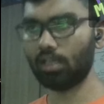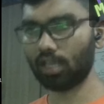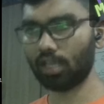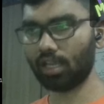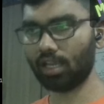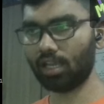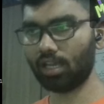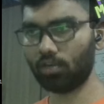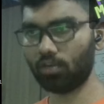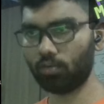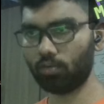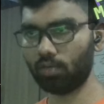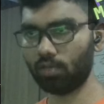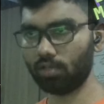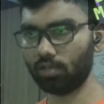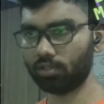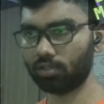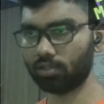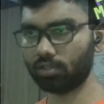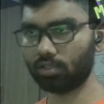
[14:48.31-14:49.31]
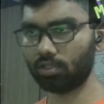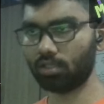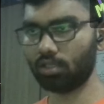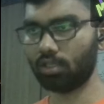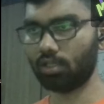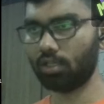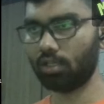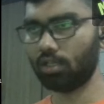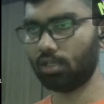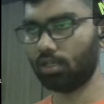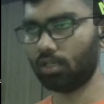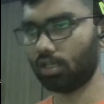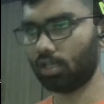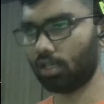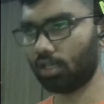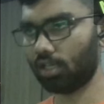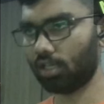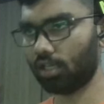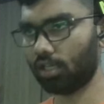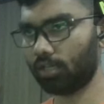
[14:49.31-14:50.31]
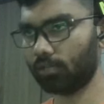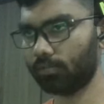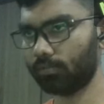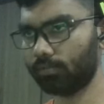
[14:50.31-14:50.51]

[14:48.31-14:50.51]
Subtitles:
I do this. Yeah,